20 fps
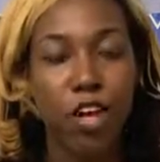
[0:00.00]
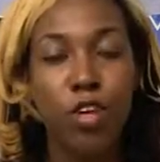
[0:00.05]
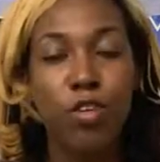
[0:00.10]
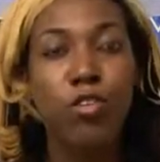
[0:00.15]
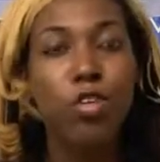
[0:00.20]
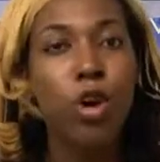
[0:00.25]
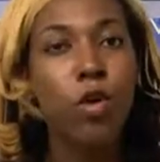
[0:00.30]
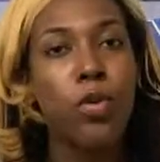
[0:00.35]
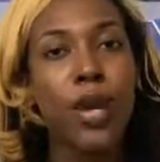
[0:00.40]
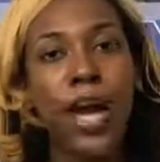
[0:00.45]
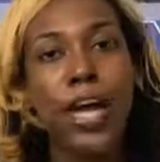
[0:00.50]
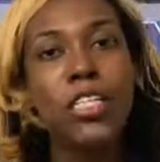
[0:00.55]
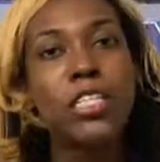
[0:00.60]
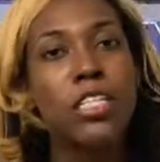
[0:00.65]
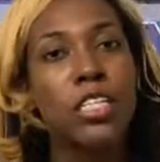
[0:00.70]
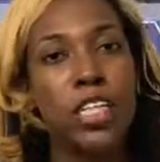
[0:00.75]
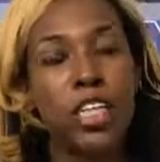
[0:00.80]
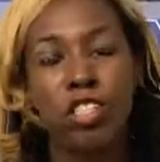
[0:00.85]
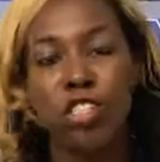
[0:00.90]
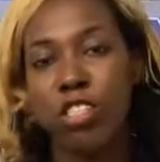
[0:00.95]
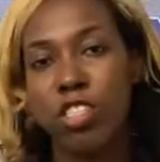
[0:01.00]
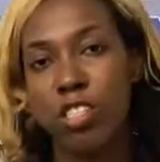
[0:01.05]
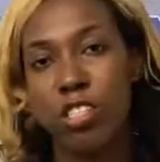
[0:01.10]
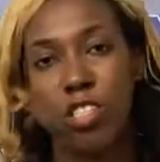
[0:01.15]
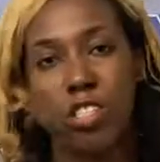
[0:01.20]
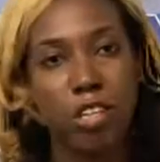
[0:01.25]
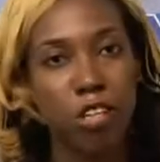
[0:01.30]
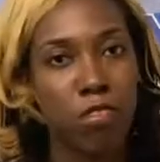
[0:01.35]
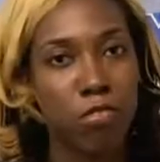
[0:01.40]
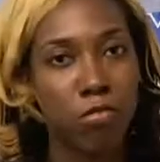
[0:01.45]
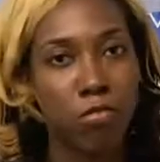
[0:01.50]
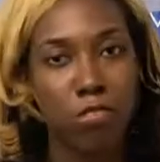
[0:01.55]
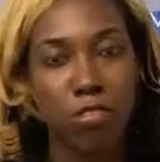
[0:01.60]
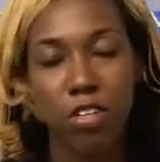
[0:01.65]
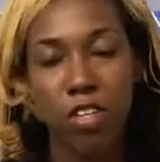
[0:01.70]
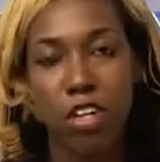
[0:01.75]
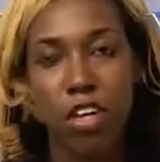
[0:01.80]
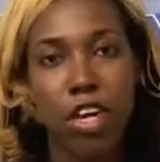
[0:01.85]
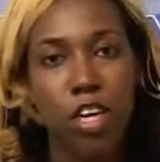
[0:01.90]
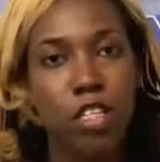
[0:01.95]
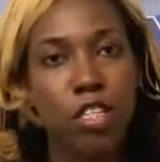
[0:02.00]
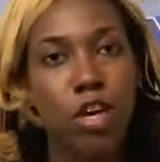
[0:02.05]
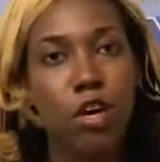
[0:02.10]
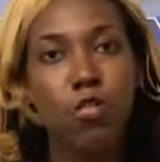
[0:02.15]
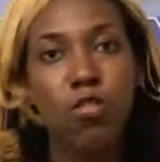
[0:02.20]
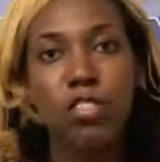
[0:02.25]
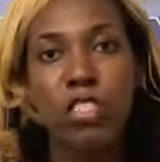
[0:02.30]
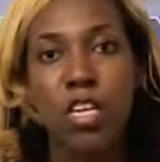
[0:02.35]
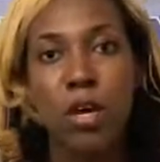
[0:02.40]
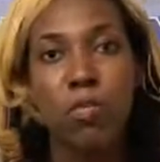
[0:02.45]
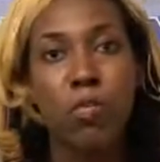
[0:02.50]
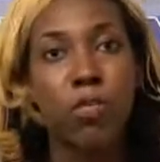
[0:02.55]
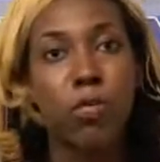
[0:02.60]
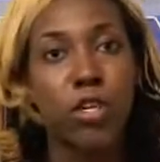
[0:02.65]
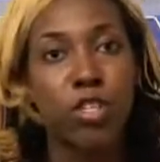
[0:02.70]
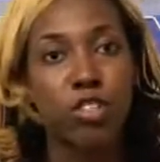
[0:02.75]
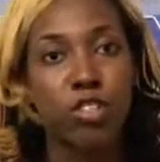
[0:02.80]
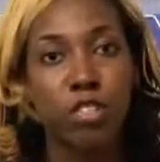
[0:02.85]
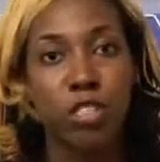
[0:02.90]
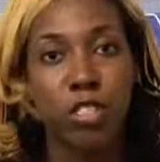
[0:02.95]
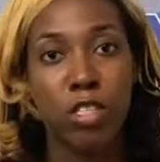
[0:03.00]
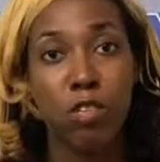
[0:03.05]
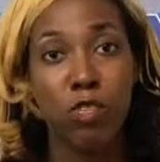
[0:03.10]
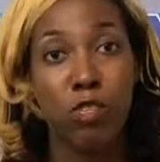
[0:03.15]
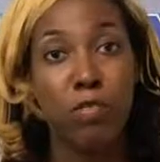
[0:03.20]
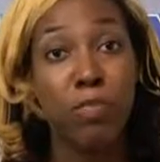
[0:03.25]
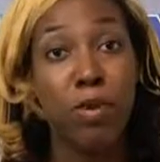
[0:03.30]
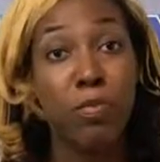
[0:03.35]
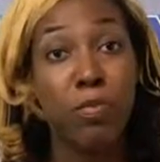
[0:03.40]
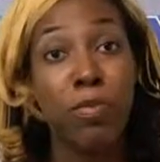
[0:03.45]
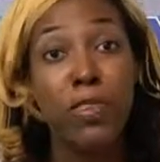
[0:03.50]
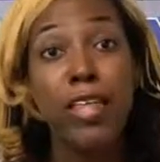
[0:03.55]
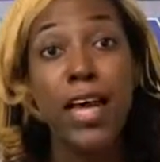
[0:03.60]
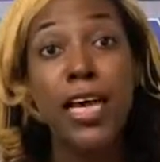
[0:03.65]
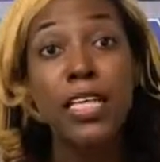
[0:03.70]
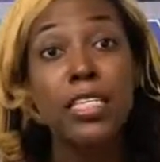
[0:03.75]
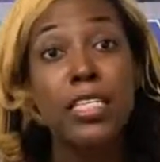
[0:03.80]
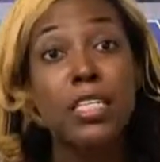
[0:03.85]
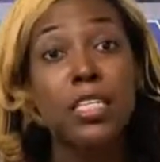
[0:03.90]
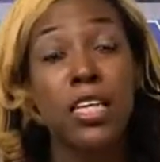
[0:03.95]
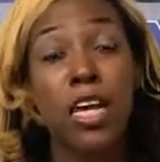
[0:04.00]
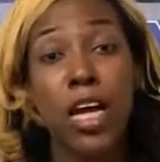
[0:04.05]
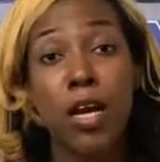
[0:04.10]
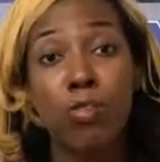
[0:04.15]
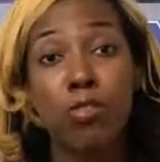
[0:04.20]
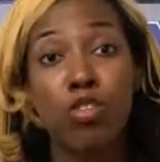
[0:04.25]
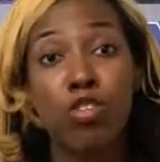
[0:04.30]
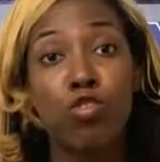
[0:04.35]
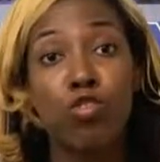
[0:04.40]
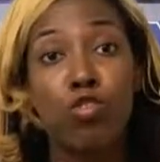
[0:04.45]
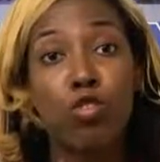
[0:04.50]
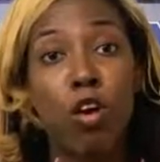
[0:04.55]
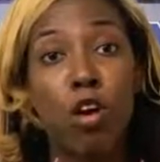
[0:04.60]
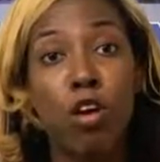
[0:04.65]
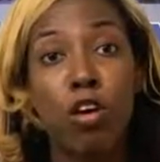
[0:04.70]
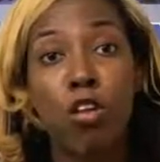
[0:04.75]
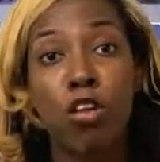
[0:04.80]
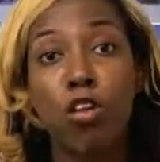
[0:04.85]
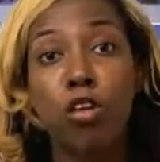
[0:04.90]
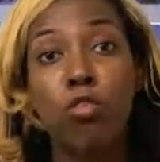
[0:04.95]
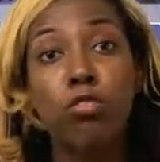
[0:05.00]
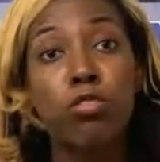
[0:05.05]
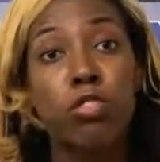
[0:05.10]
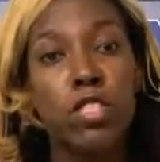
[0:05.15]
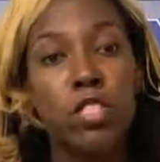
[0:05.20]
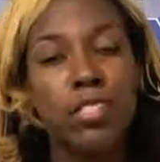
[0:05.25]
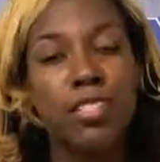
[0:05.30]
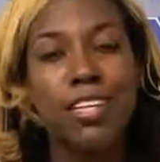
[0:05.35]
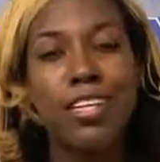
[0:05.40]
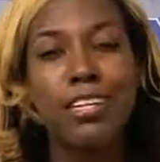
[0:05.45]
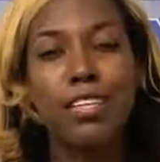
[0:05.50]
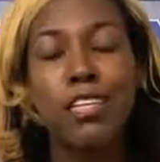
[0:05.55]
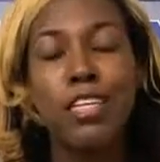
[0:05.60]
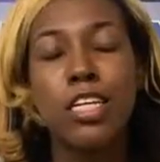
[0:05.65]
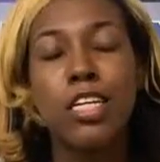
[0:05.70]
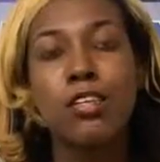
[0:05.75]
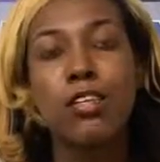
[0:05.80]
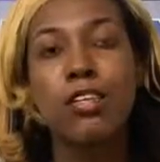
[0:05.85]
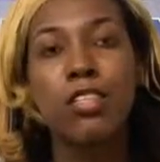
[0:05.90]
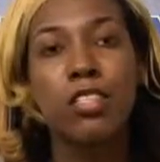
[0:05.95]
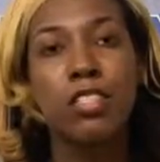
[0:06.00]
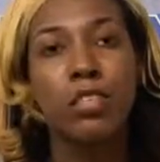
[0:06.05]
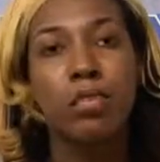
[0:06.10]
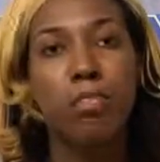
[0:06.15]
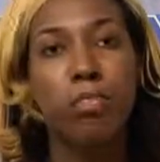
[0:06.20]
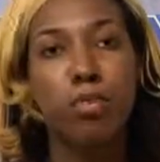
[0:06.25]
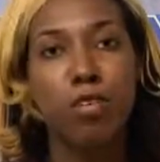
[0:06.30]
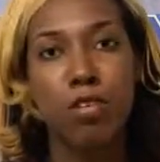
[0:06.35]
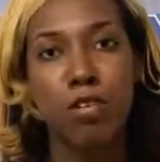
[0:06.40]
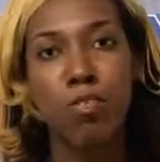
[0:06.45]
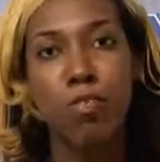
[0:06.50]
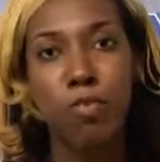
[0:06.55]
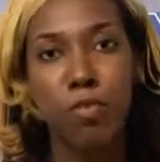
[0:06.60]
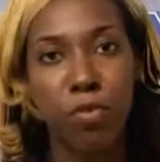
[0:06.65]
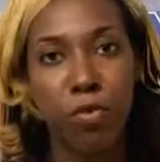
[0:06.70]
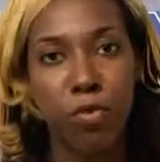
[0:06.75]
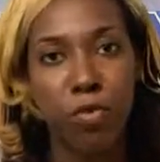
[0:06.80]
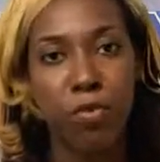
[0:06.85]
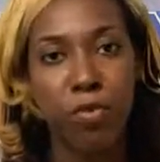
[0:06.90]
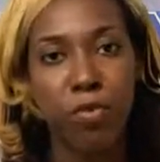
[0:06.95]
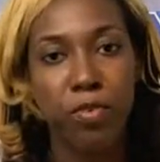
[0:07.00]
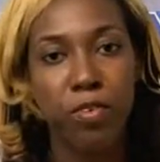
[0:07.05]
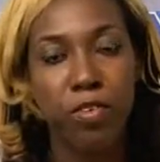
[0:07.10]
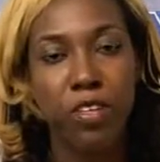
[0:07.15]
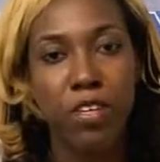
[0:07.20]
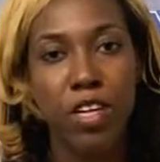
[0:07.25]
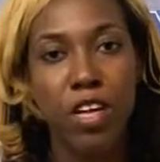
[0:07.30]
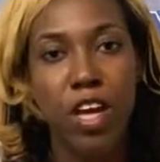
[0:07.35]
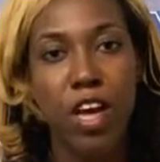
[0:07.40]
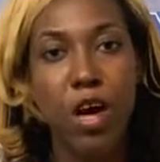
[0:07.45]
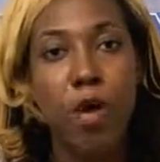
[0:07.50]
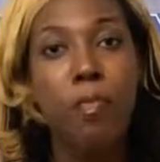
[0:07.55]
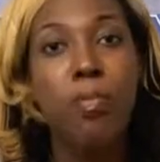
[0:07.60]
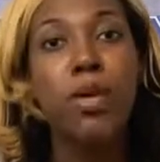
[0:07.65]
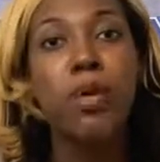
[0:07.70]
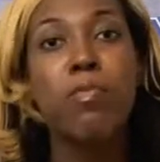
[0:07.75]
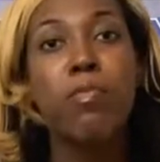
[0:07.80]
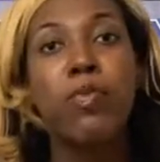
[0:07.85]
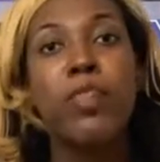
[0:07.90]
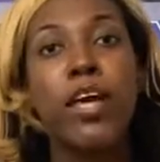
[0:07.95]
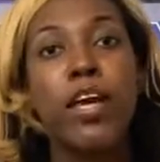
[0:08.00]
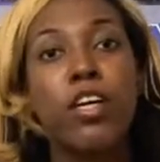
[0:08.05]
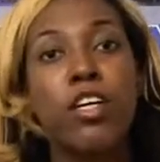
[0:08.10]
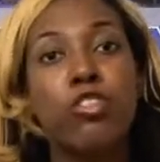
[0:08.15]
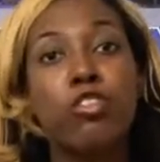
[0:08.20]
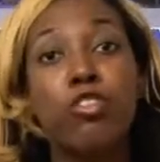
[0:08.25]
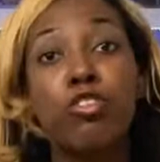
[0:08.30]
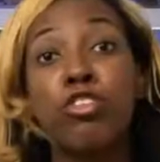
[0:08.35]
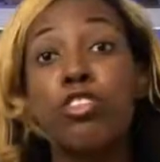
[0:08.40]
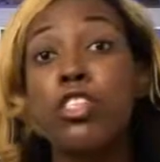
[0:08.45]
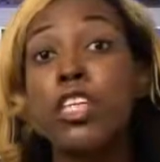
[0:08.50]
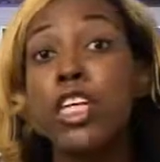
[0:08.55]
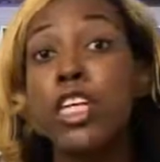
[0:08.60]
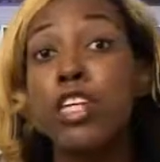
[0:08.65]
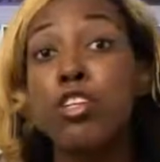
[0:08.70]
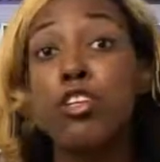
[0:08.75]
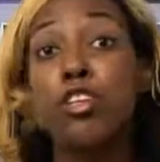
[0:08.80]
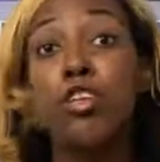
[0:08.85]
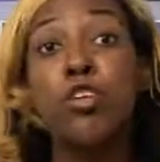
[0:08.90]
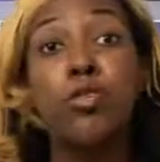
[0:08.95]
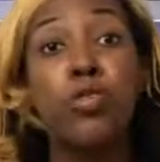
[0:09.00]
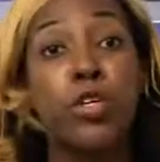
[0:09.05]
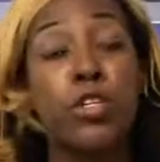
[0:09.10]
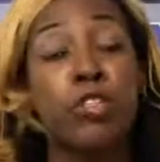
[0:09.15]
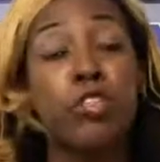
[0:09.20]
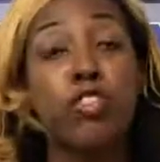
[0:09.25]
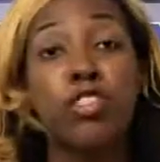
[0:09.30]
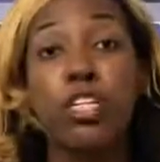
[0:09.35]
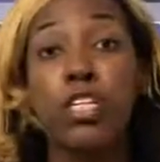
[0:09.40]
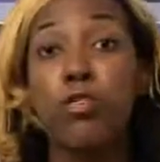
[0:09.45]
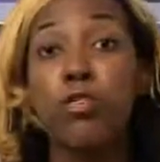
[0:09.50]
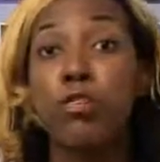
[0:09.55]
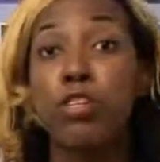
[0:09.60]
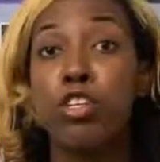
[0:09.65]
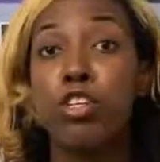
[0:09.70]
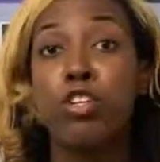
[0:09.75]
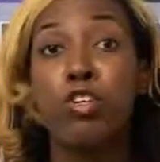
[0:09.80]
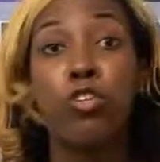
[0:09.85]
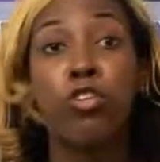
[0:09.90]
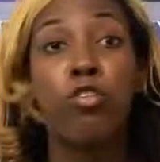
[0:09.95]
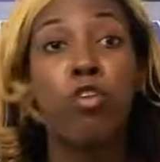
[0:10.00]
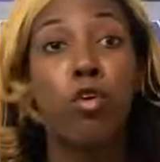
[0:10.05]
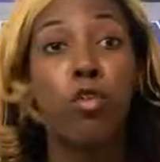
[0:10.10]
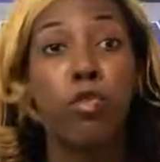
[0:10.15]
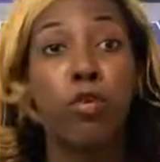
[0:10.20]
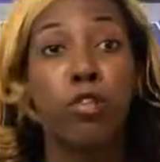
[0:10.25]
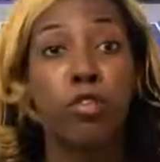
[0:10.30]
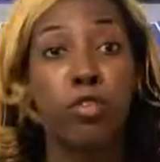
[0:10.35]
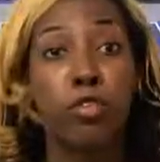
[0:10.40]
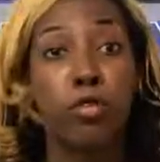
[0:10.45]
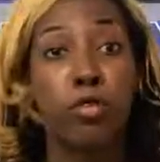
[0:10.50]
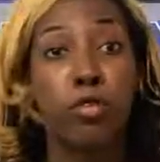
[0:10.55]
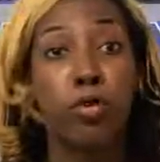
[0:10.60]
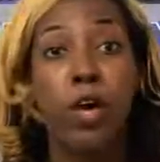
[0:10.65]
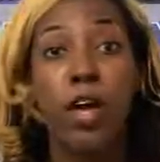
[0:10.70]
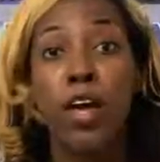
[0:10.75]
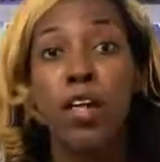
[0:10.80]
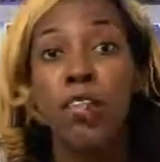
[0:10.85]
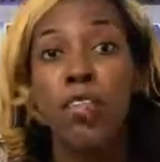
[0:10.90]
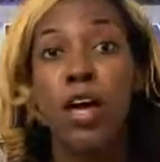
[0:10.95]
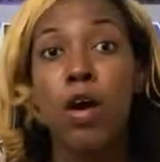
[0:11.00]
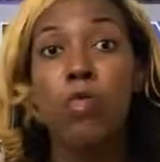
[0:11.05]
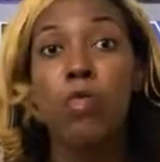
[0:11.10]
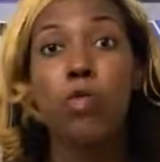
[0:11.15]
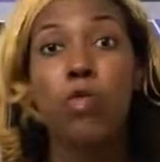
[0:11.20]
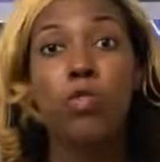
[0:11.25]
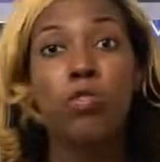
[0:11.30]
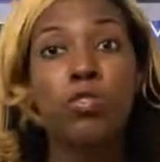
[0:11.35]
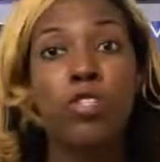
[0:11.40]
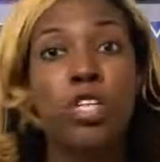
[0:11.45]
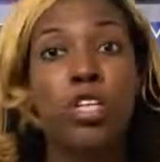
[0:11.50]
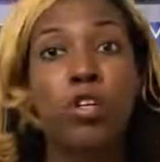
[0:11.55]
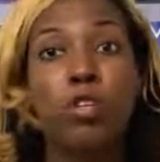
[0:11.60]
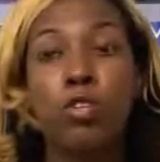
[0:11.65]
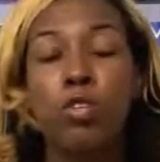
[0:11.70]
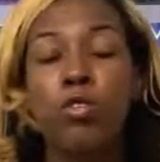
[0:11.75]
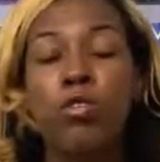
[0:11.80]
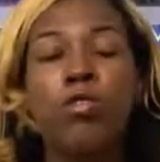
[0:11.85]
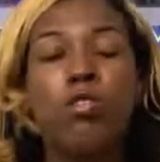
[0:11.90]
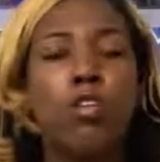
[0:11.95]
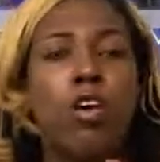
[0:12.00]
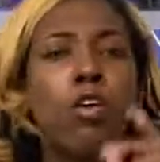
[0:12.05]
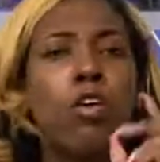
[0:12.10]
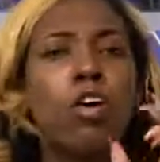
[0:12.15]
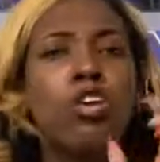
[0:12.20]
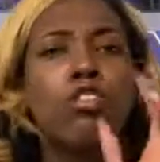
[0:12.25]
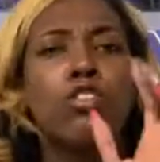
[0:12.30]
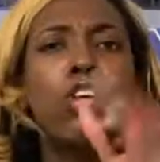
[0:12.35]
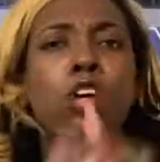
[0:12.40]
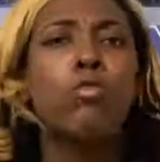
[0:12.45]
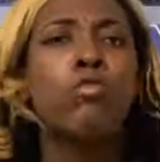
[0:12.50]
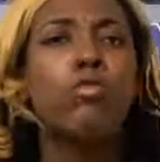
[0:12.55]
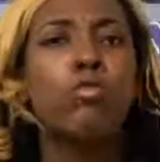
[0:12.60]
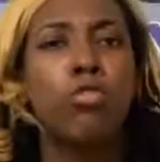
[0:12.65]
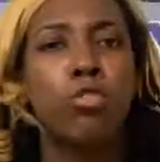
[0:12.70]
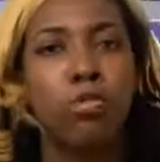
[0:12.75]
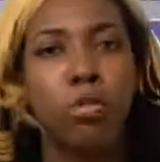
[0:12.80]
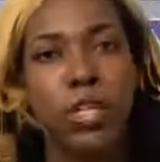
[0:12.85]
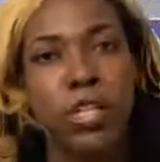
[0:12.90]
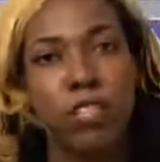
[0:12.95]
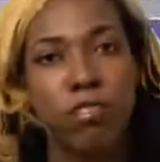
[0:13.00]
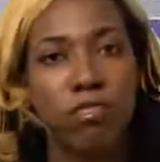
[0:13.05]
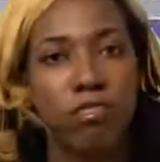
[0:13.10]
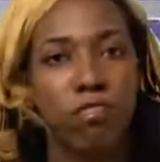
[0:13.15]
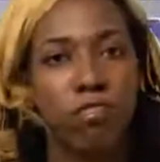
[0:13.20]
Don't isolate yourself. Don't separate yourself from people. That's the time to draw closest and nearest to people. People that understand you, understand what you're going through, that won't tell you, don't do it.